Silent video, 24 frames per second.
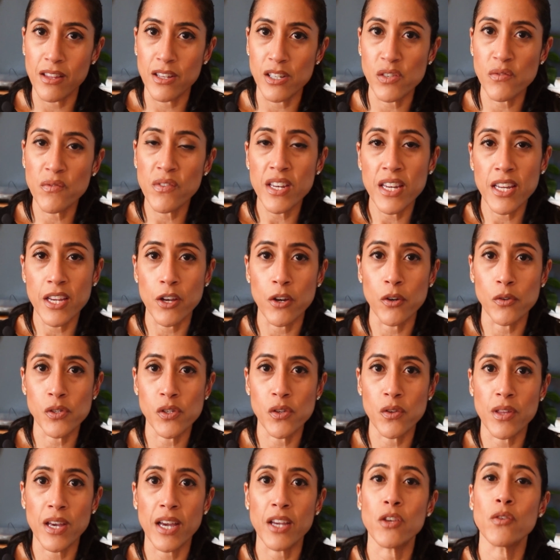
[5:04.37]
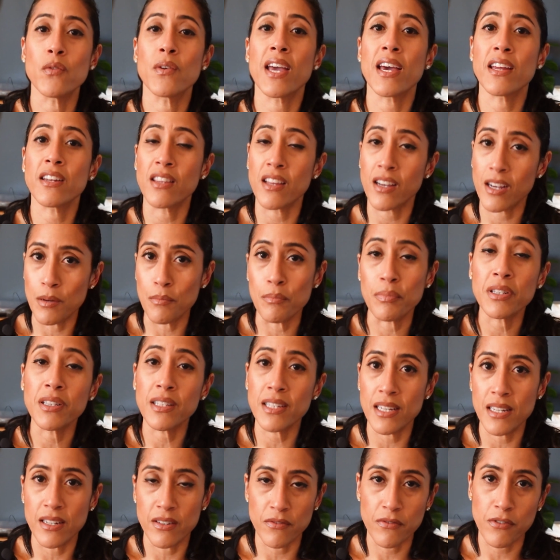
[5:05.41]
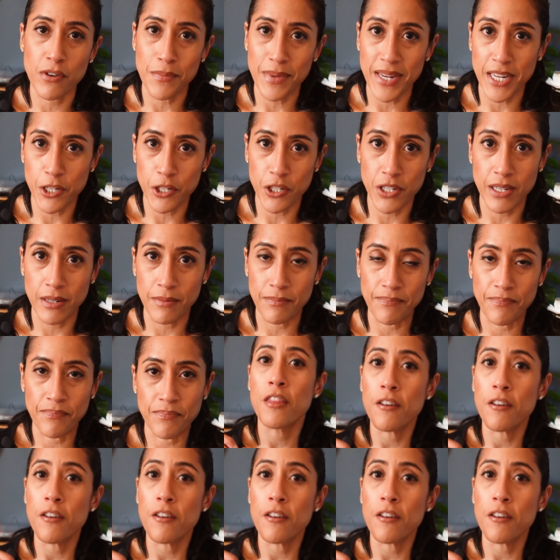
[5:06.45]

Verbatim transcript: of this video so that you get the complete information.